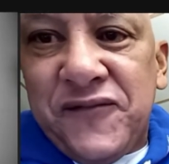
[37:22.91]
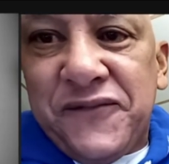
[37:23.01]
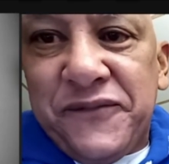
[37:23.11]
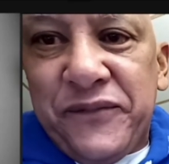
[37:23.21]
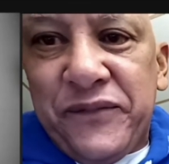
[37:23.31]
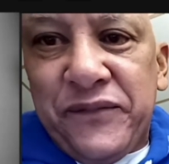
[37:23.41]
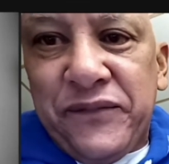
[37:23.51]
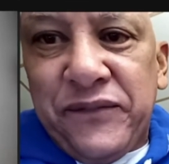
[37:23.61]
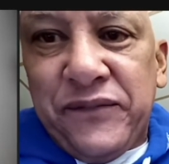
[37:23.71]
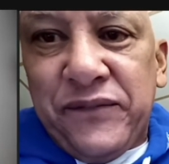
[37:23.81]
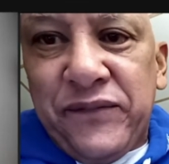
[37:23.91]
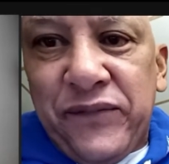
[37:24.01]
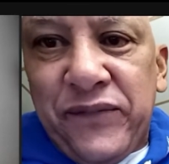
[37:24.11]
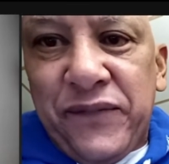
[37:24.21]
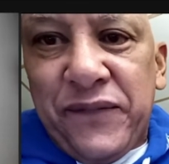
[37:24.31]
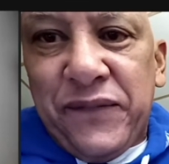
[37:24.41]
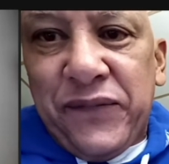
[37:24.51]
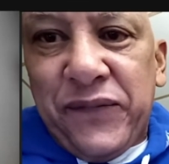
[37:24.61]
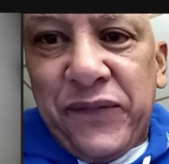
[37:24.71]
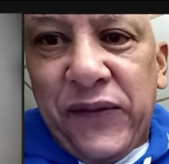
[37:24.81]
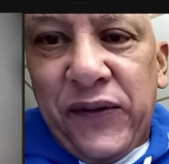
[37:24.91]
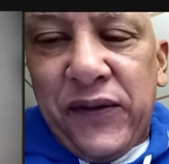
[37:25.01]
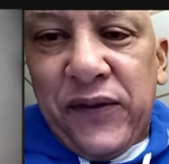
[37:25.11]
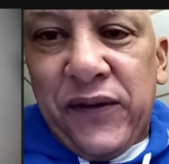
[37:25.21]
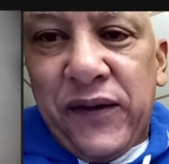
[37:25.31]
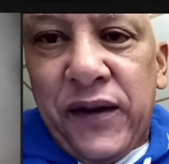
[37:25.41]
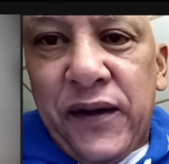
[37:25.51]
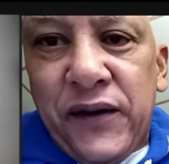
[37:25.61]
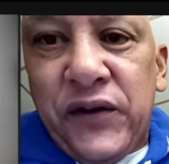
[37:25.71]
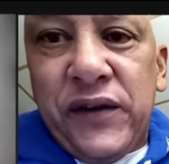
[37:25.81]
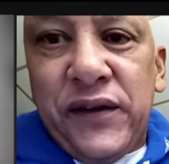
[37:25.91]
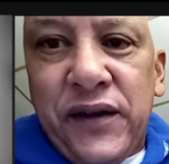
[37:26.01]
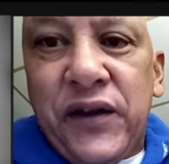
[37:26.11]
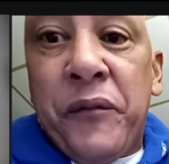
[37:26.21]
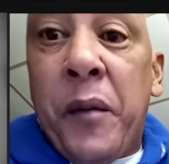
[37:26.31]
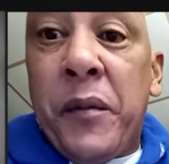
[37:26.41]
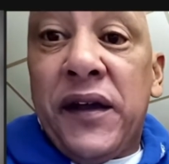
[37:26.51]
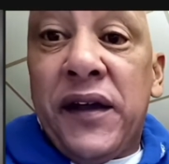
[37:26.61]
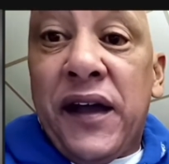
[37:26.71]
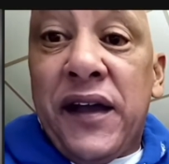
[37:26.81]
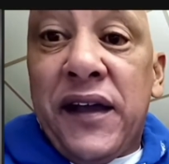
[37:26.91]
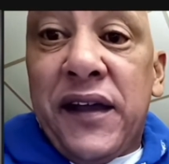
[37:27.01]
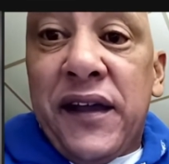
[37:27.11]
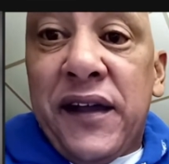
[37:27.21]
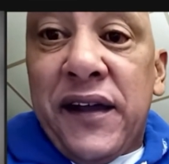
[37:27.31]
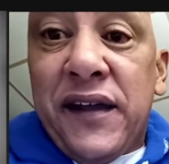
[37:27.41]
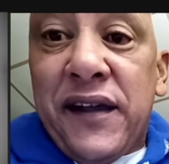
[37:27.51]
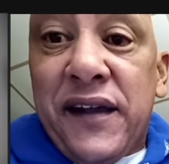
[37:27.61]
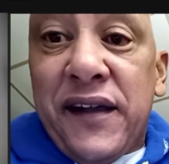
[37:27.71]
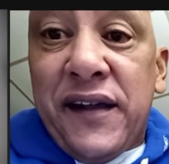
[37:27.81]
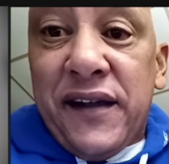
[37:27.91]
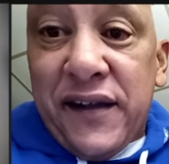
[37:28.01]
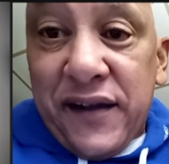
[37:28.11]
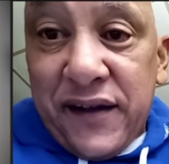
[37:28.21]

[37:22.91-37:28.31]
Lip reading: Wow. So he does have an L. So that's the argument.